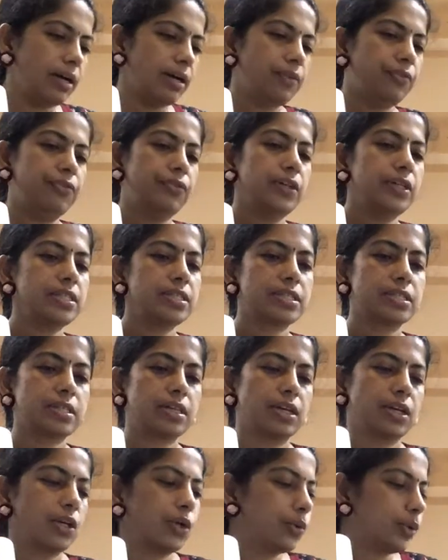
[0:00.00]
First
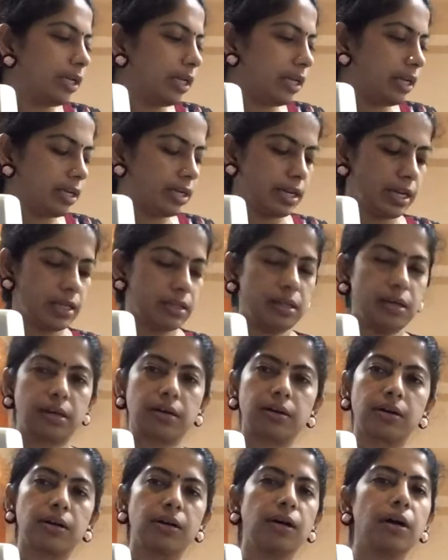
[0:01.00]
you will need either
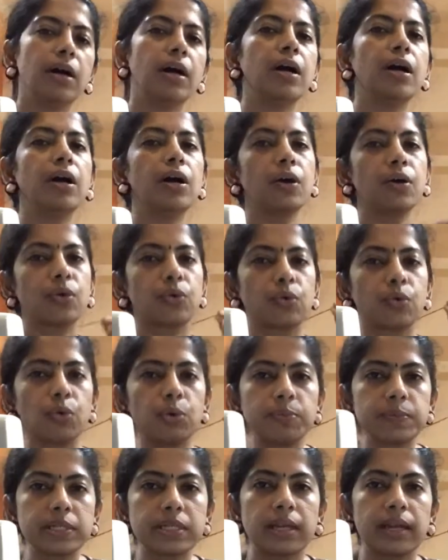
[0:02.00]

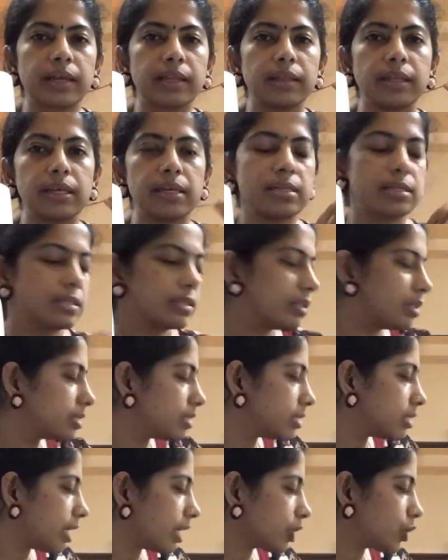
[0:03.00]
ropes like these. This
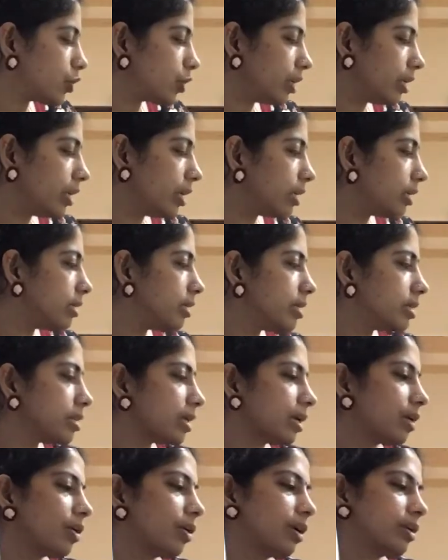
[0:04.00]
is actually a
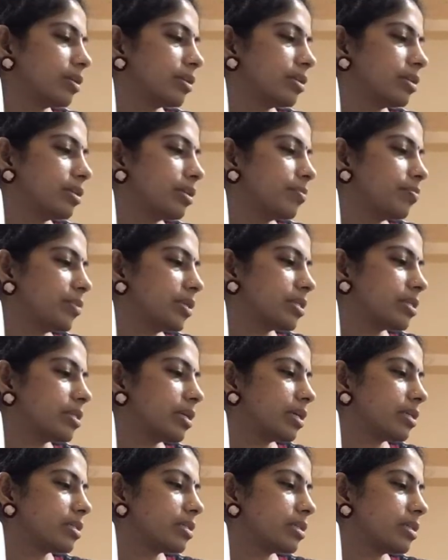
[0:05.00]
knitting cotton,
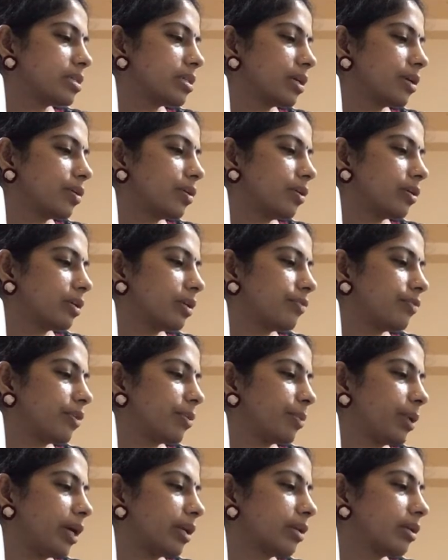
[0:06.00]
mercerized knitting cotton from
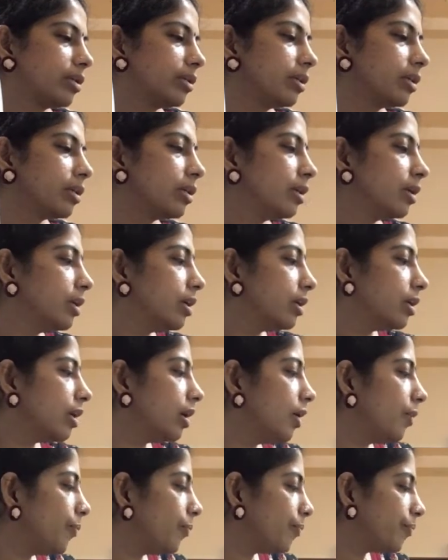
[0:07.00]
Anchor.
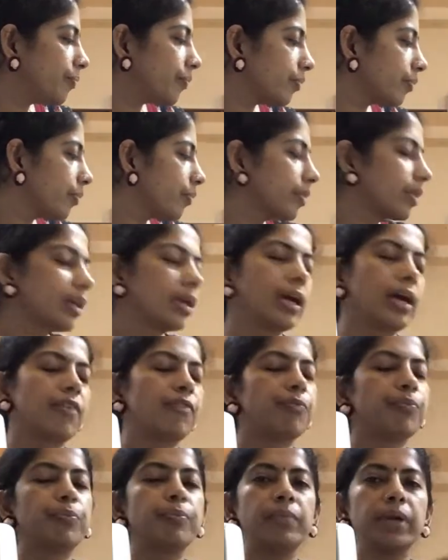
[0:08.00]
I've
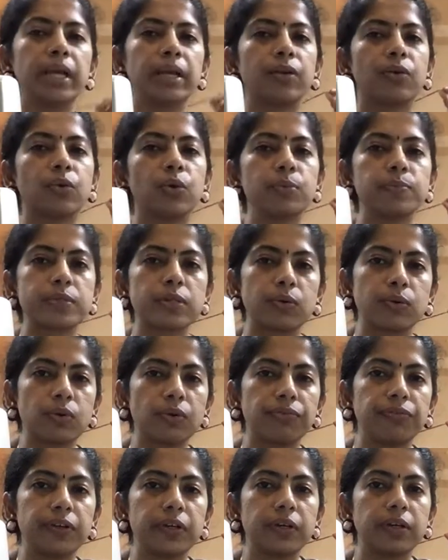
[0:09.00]
made ropes out
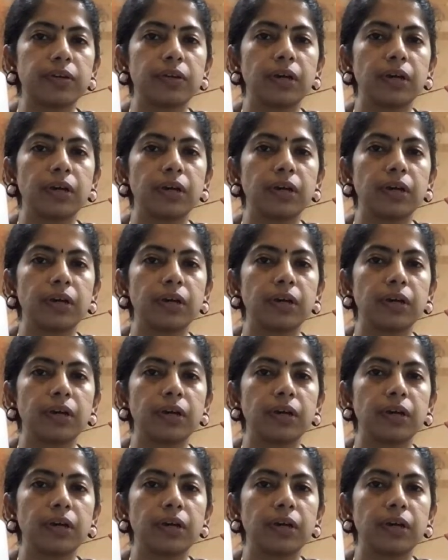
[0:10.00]
of it